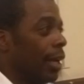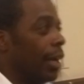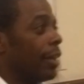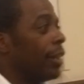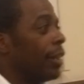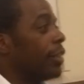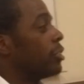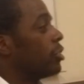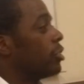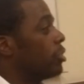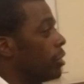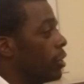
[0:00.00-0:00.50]

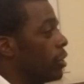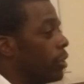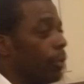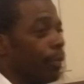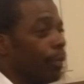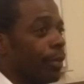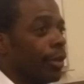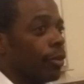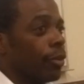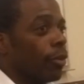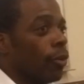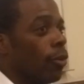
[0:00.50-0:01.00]
This can
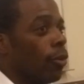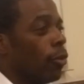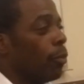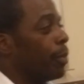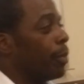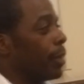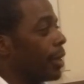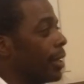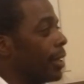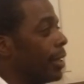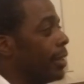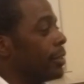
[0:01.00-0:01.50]
be
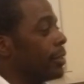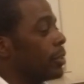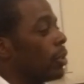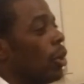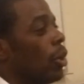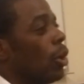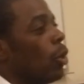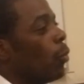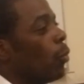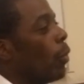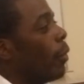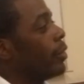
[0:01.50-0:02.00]
told because
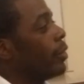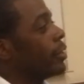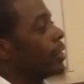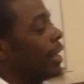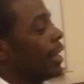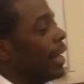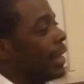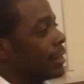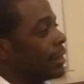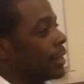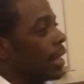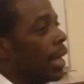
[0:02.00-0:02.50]
when was the
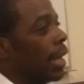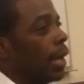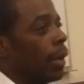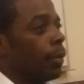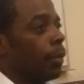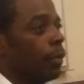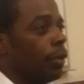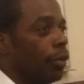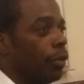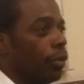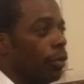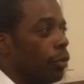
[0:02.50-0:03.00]
last
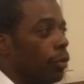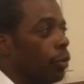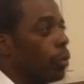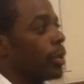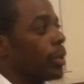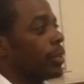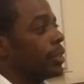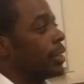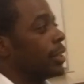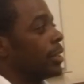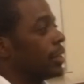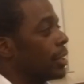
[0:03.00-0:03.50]
time you
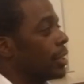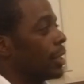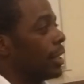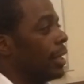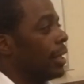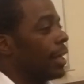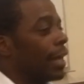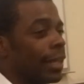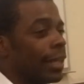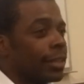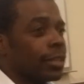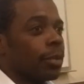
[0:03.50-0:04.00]

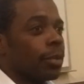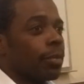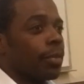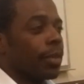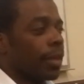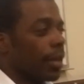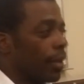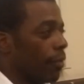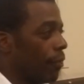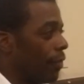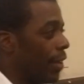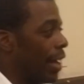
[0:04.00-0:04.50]
consistently got
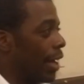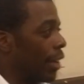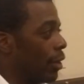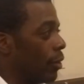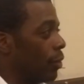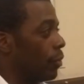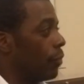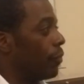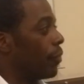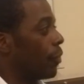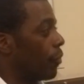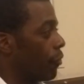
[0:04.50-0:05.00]
something of
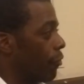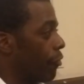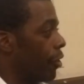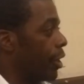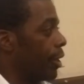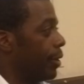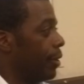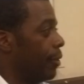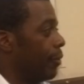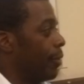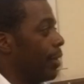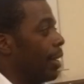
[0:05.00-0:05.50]
value for
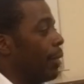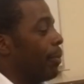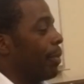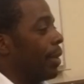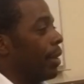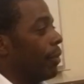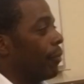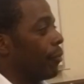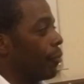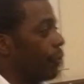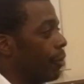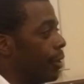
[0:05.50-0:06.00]
free without
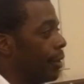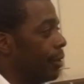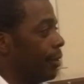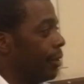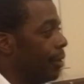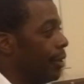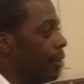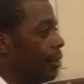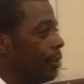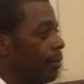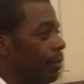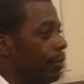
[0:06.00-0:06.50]
paying for it?
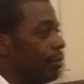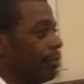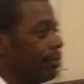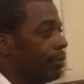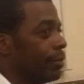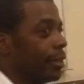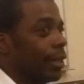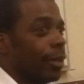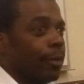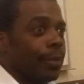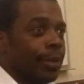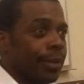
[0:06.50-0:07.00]

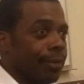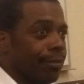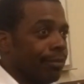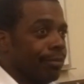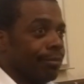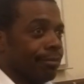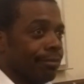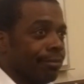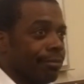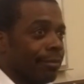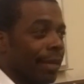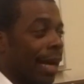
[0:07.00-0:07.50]
Tell me,
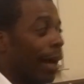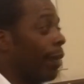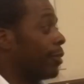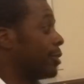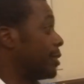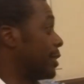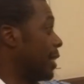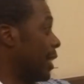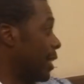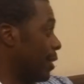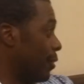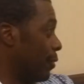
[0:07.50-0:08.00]

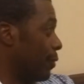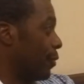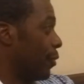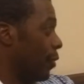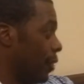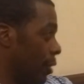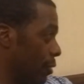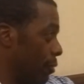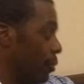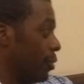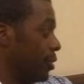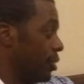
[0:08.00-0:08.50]
outside of
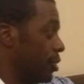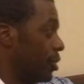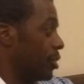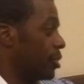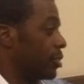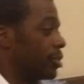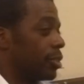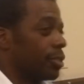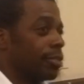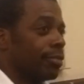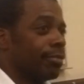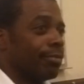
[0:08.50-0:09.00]
your
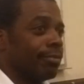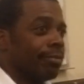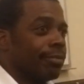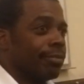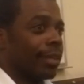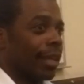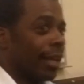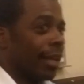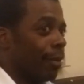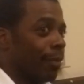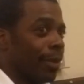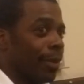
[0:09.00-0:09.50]
research,
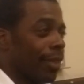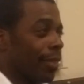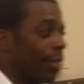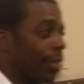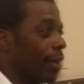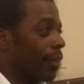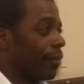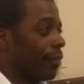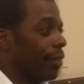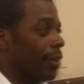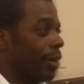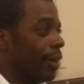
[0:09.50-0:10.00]
can anybody
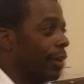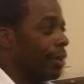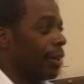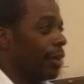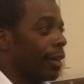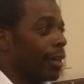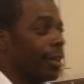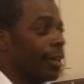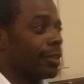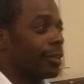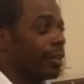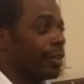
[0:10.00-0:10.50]
think of uh,
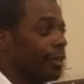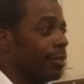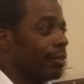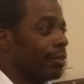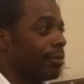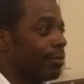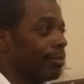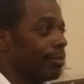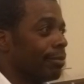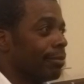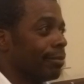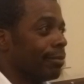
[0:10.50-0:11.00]
another incident?
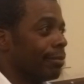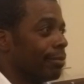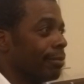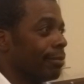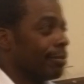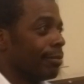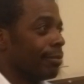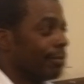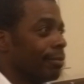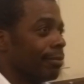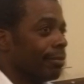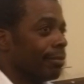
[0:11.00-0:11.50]

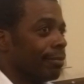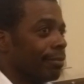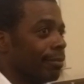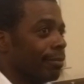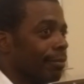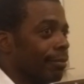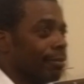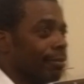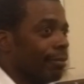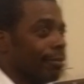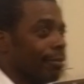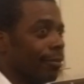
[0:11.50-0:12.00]

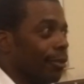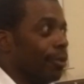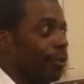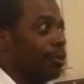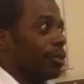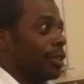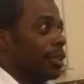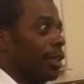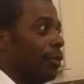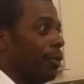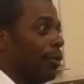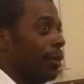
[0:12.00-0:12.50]

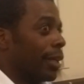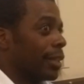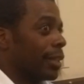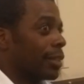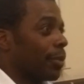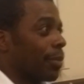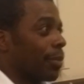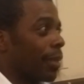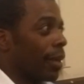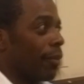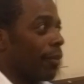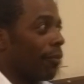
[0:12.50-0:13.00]
Usually when you get
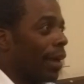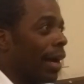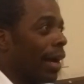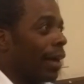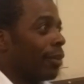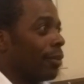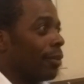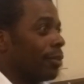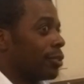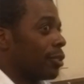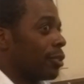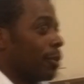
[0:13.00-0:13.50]
something of
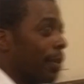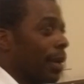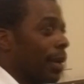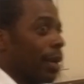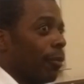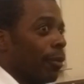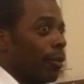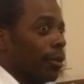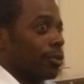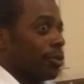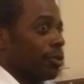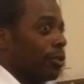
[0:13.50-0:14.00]
value, somebody
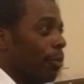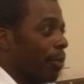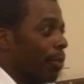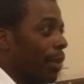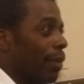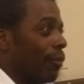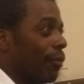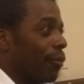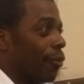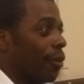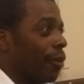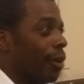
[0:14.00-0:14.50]
wants you to
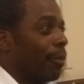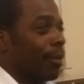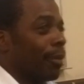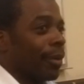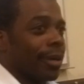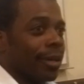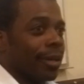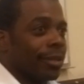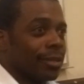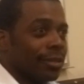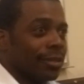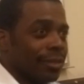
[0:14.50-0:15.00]
pay for it
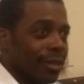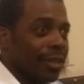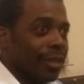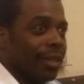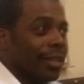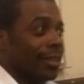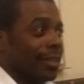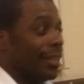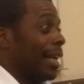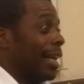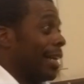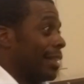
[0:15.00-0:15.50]
because
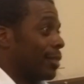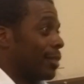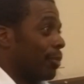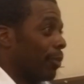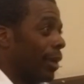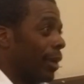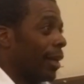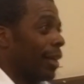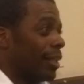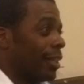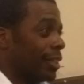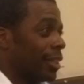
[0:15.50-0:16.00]
it takes
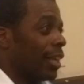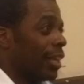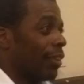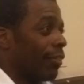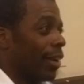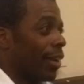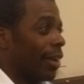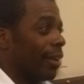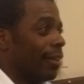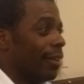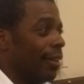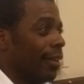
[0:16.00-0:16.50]
money to
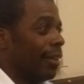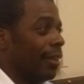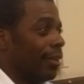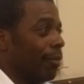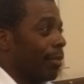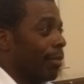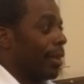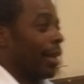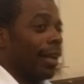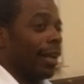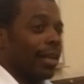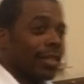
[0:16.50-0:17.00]
generate it.
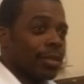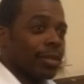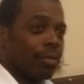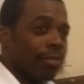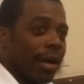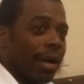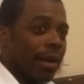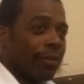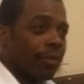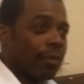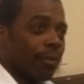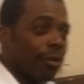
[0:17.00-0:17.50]
Then there's a
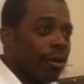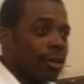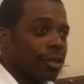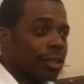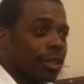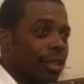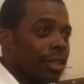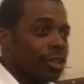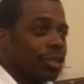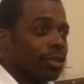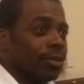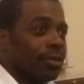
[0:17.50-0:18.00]
profit margin
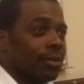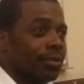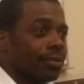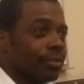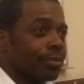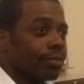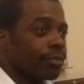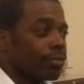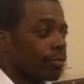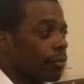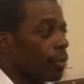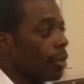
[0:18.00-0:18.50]
issue.
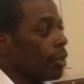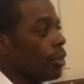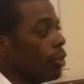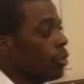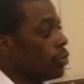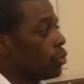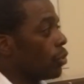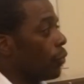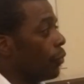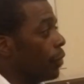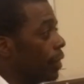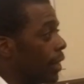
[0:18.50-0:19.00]

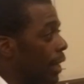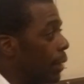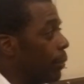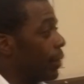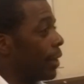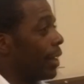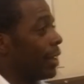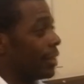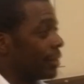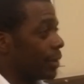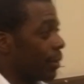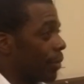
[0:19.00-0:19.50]
So no, you keep
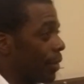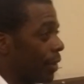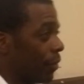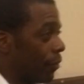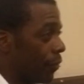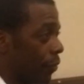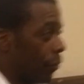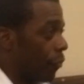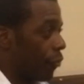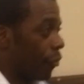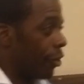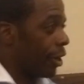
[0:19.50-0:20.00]
doing something
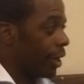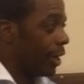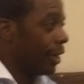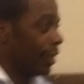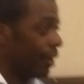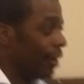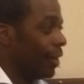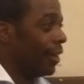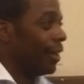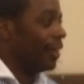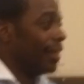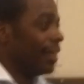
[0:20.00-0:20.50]
for free.
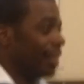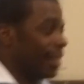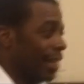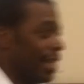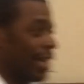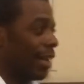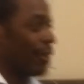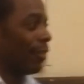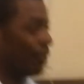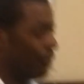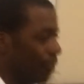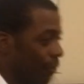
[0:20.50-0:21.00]
Rights.
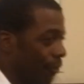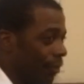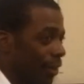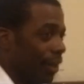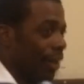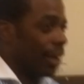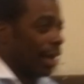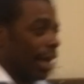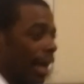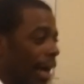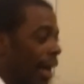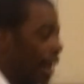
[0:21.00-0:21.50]
Yeah.
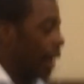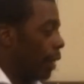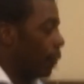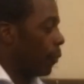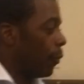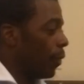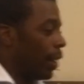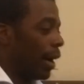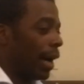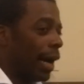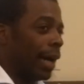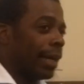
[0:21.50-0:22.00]

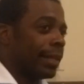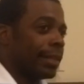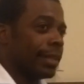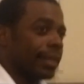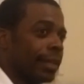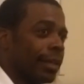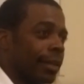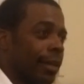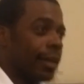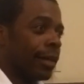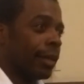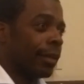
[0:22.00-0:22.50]
Um, I
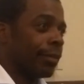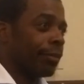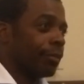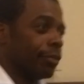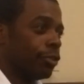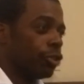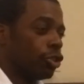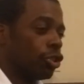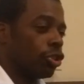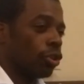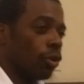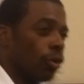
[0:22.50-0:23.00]
did a
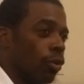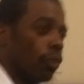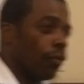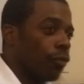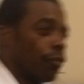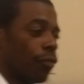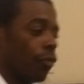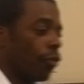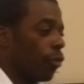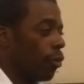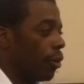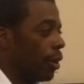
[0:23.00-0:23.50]
show
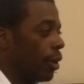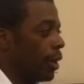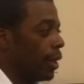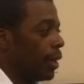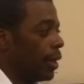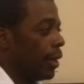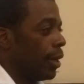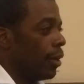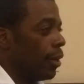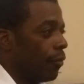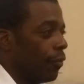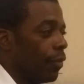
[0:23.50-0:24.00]
for
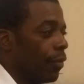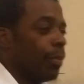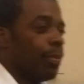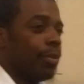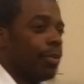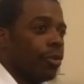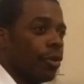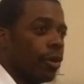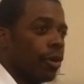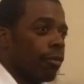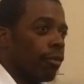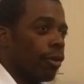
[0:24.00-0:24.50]
V
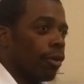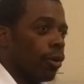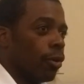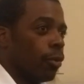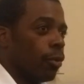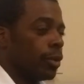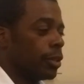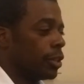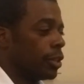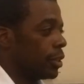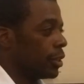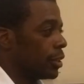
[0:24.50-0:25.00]
P R O,
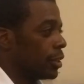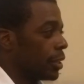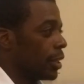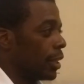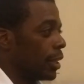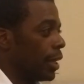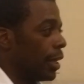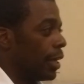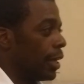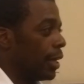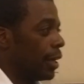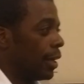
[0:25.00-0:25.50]
which is
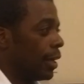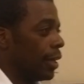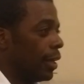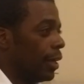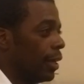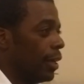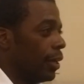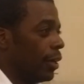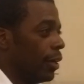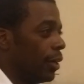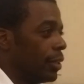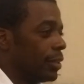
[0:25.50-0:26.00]
uh,
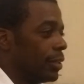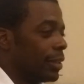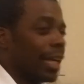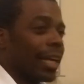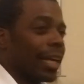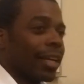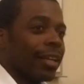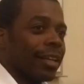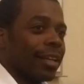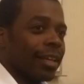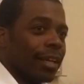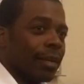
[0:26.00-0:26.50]

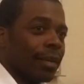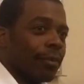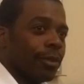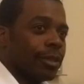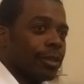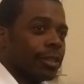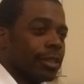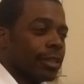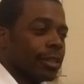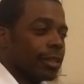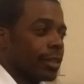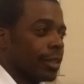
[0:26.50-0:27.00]
technically,
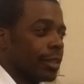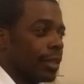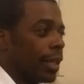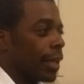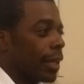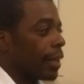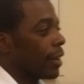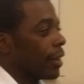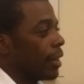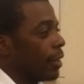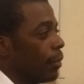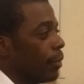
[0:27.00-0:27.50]
which is
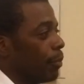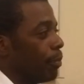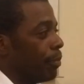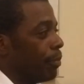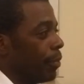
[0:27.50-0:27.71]
like the